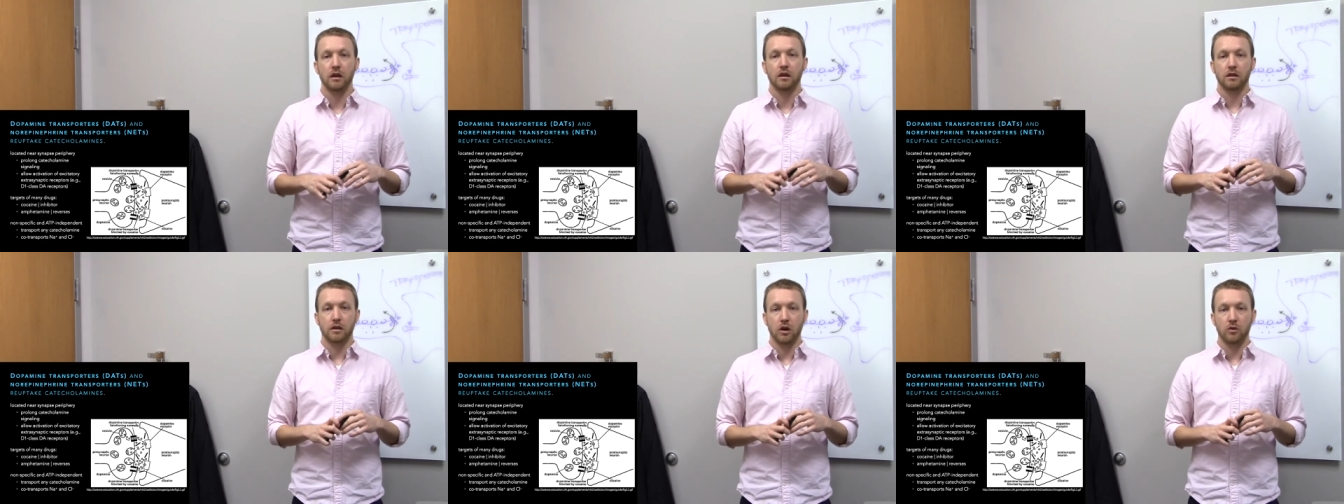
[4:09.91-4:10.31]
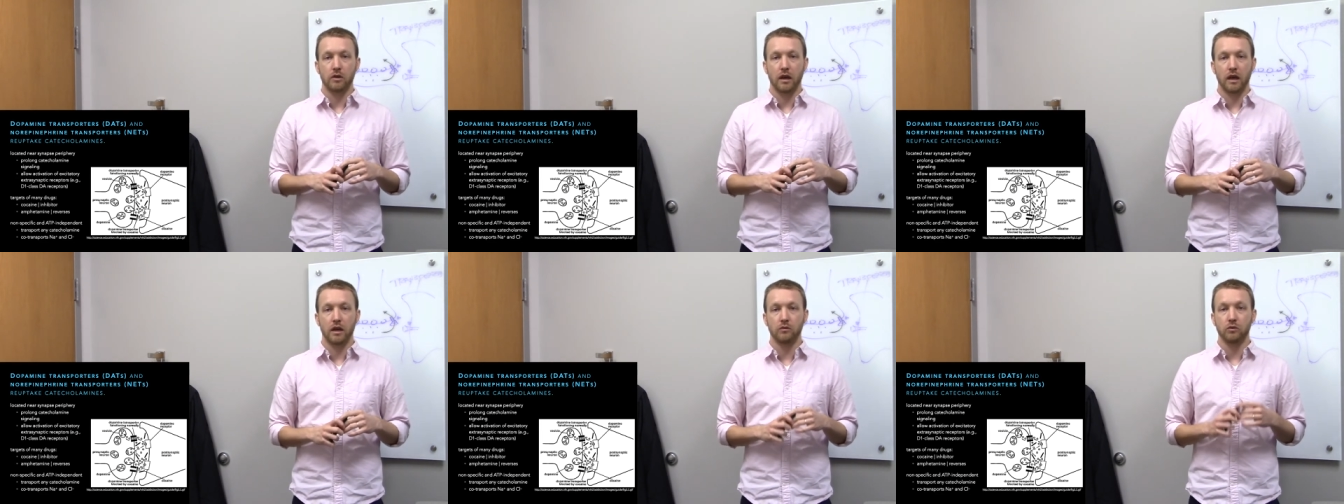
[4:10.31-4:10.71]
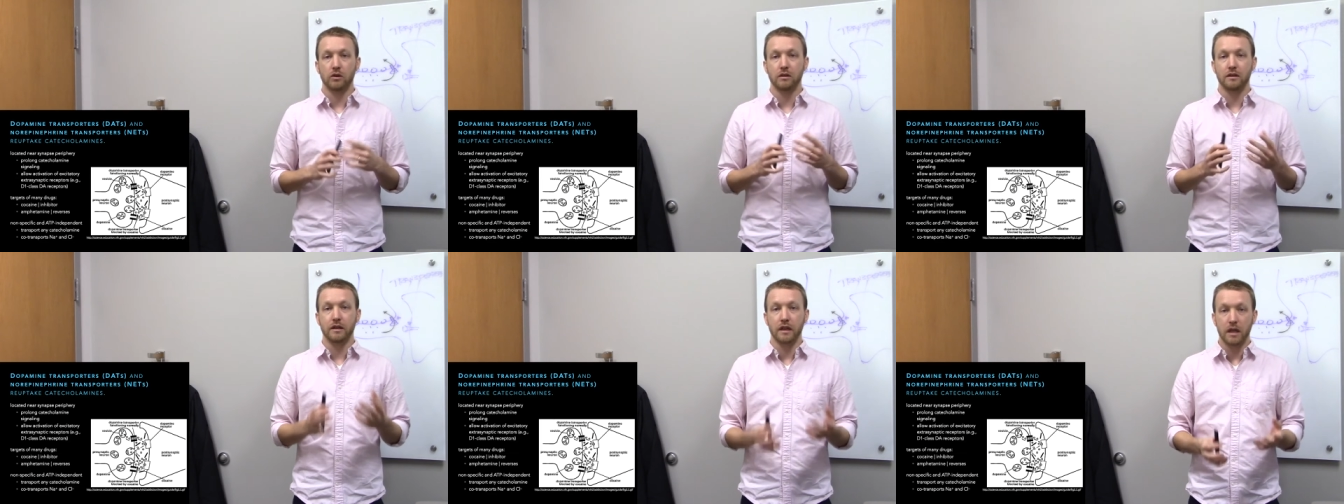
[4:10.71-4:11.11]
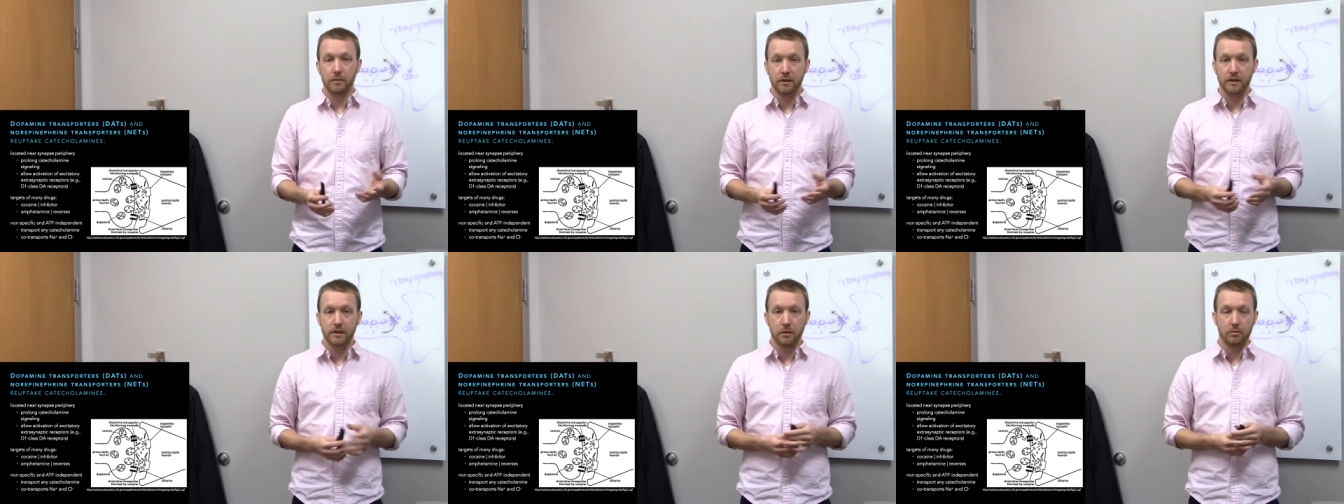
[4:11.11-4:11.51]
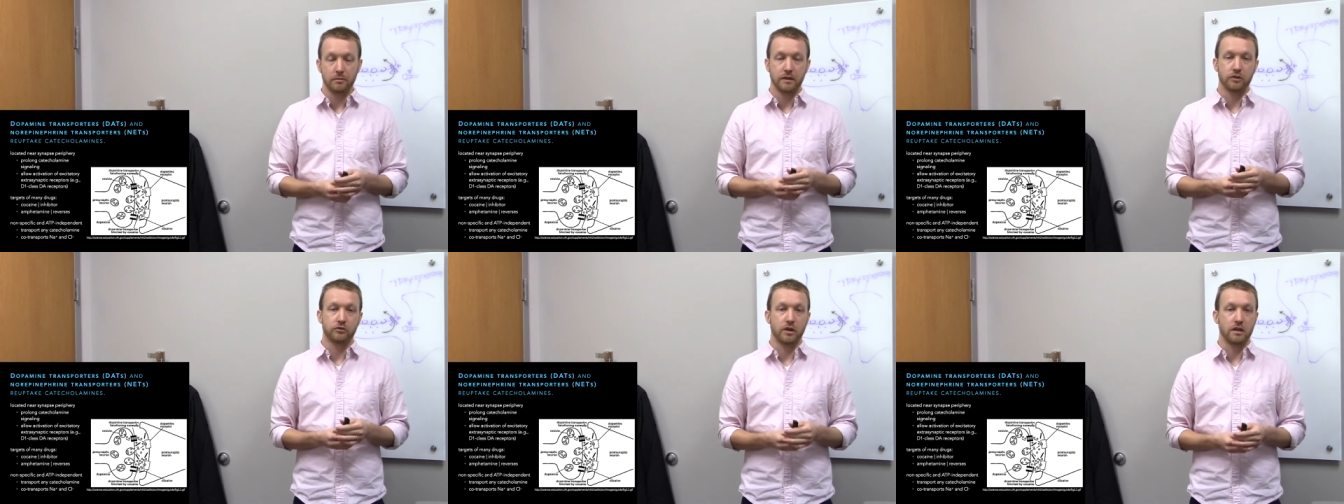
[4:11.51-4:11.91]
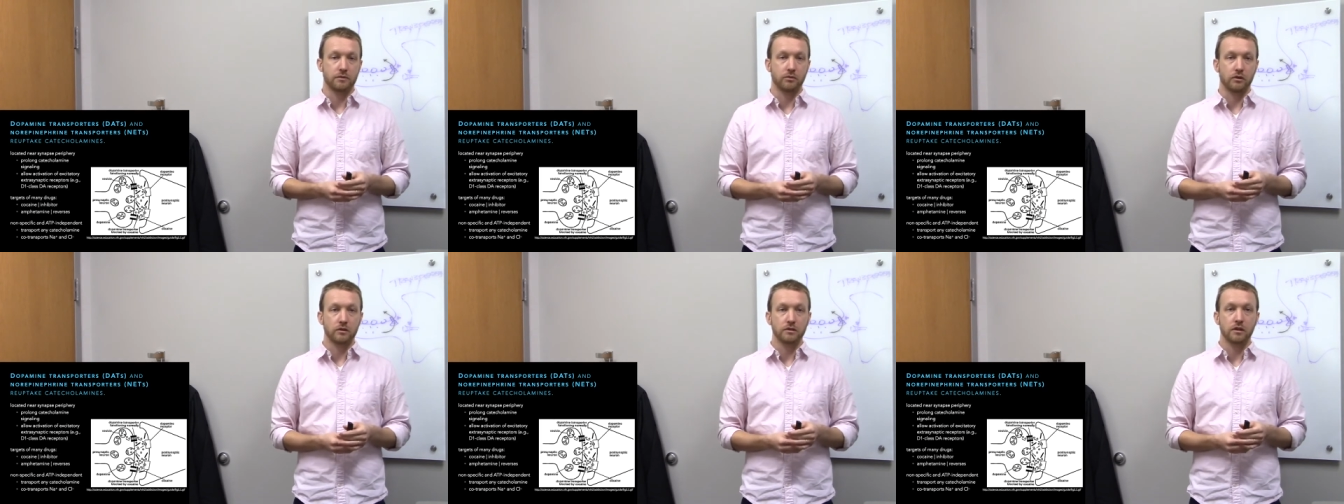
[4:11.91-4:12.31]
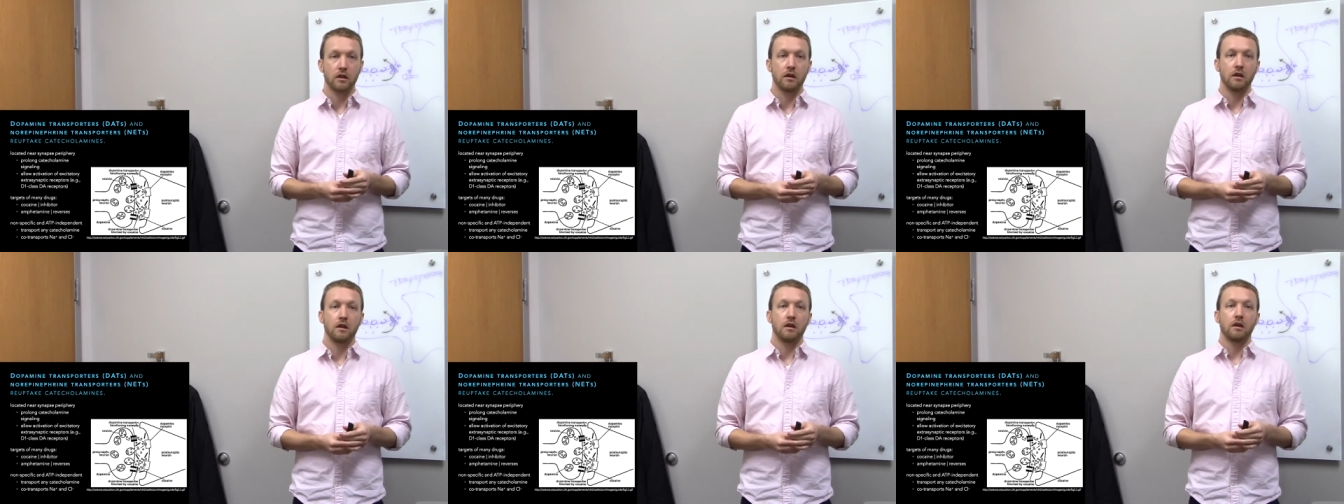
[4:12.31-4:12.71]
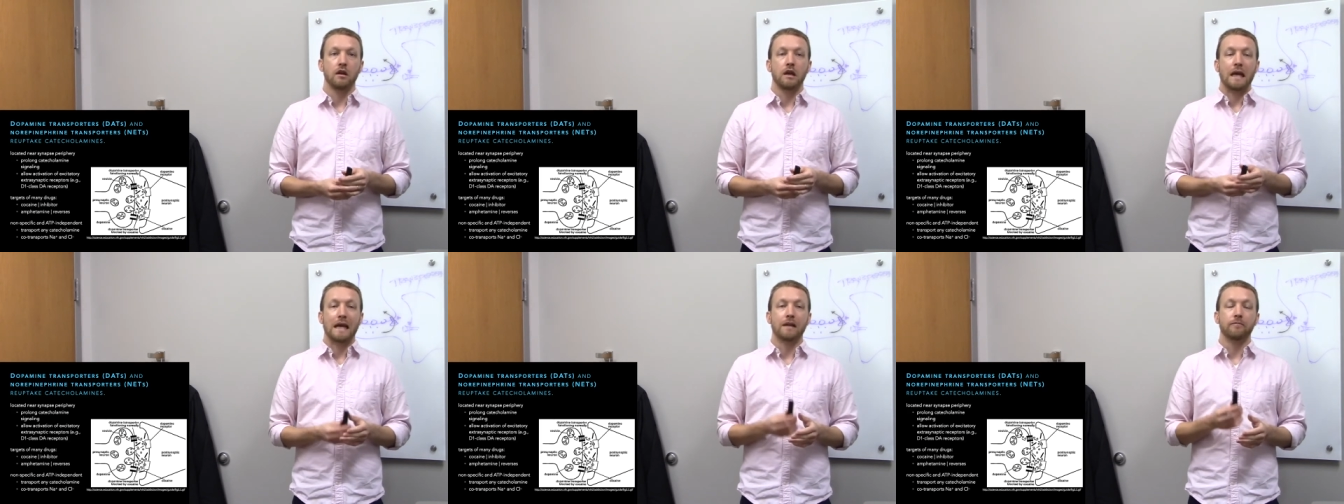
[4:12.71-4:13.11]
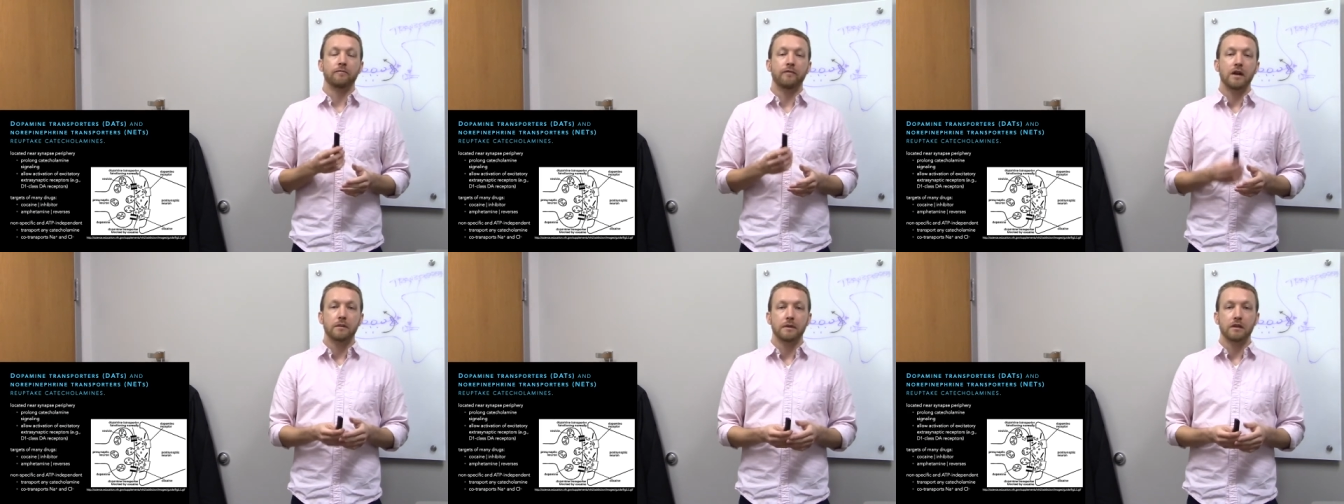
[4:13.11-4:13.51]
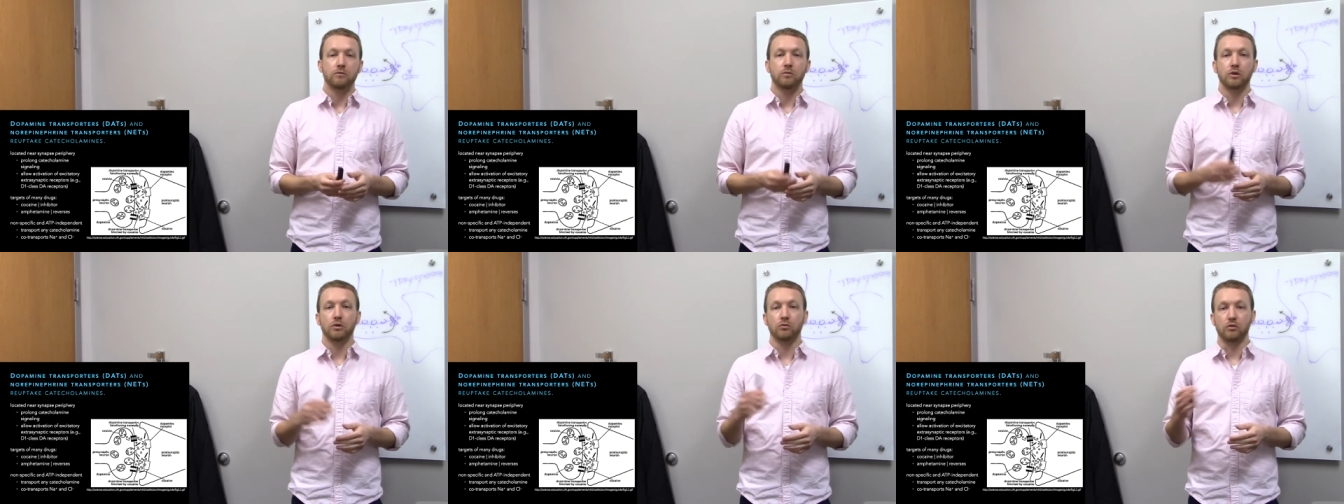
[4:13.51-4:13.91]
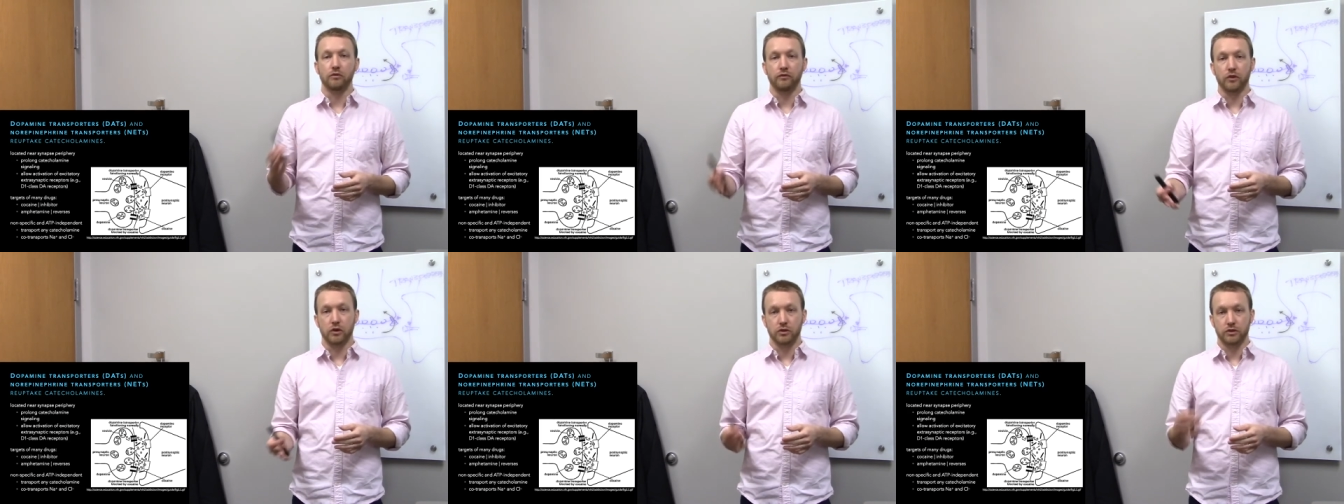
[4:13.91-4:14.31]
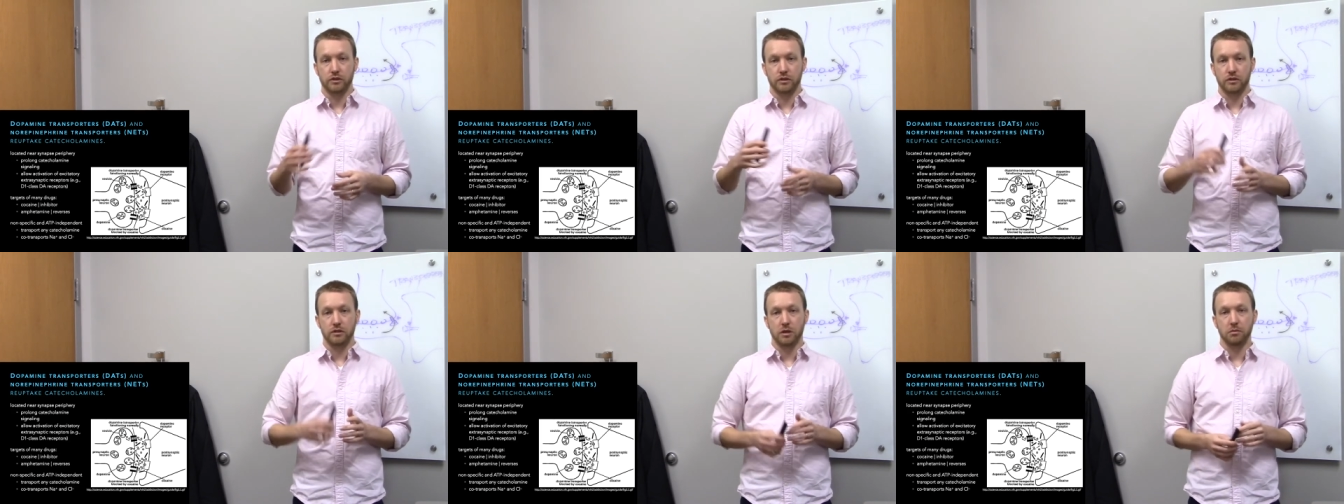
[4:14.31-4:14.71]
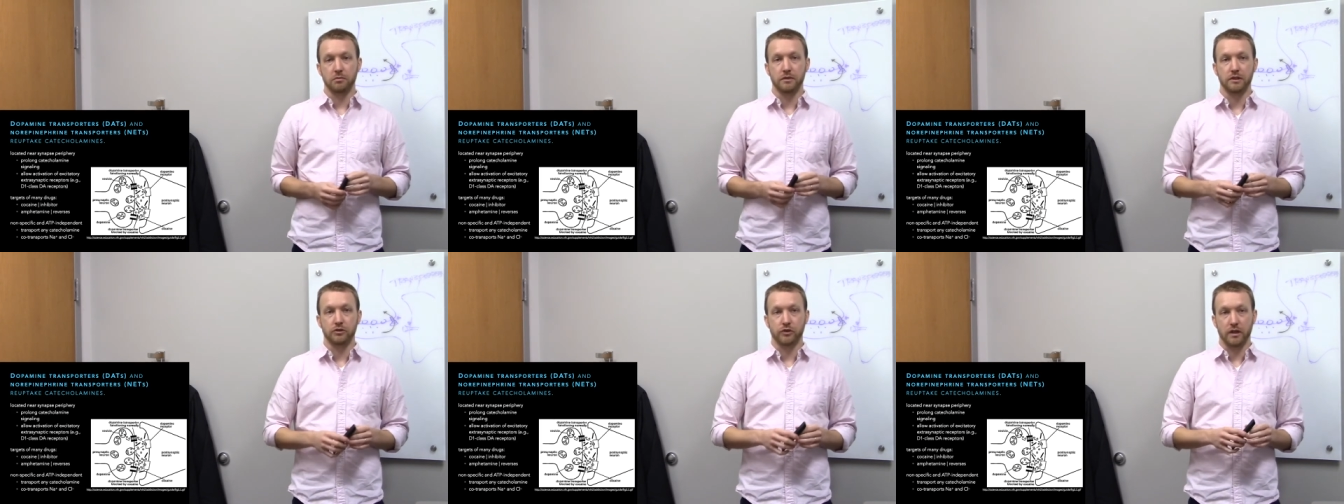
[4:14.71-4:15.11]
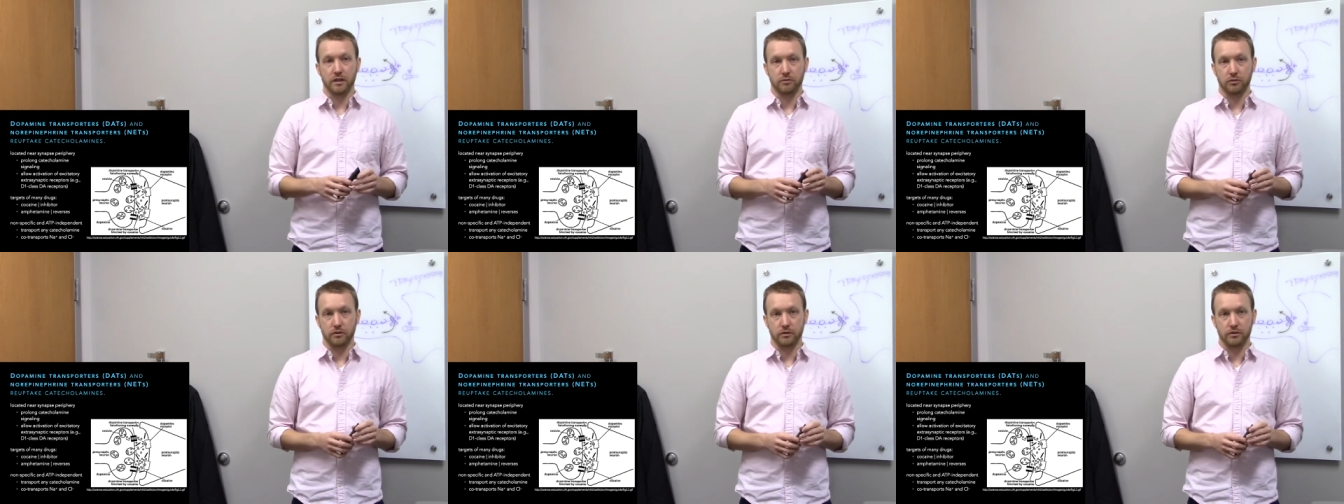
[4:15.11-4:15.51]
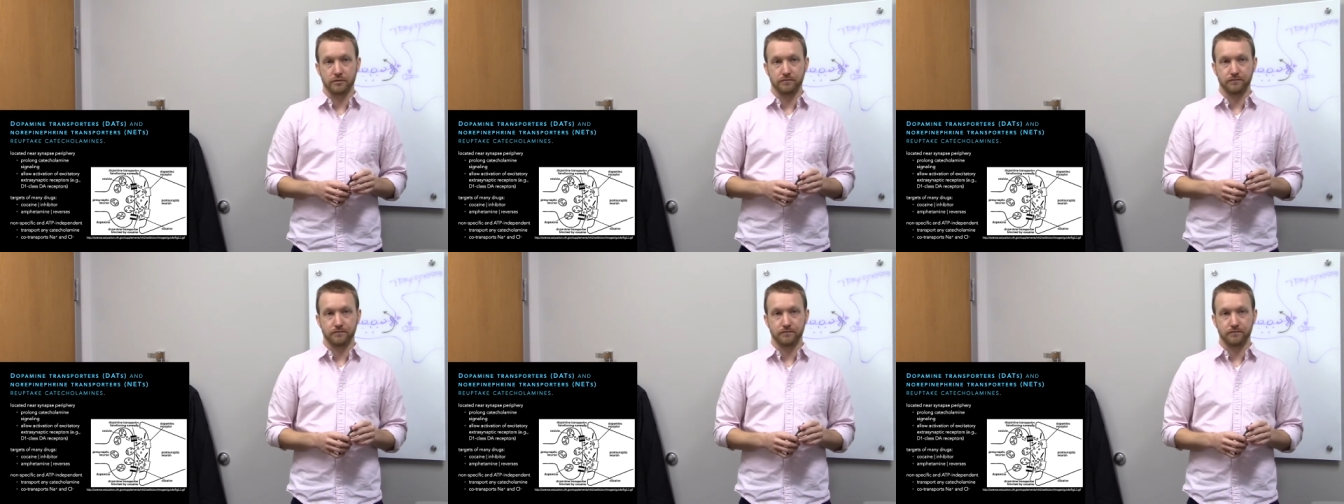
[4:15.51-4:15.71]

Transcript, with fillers: Cocaine will inhibit dopamine transporters, and amphetamine will reverse dopamine transporters.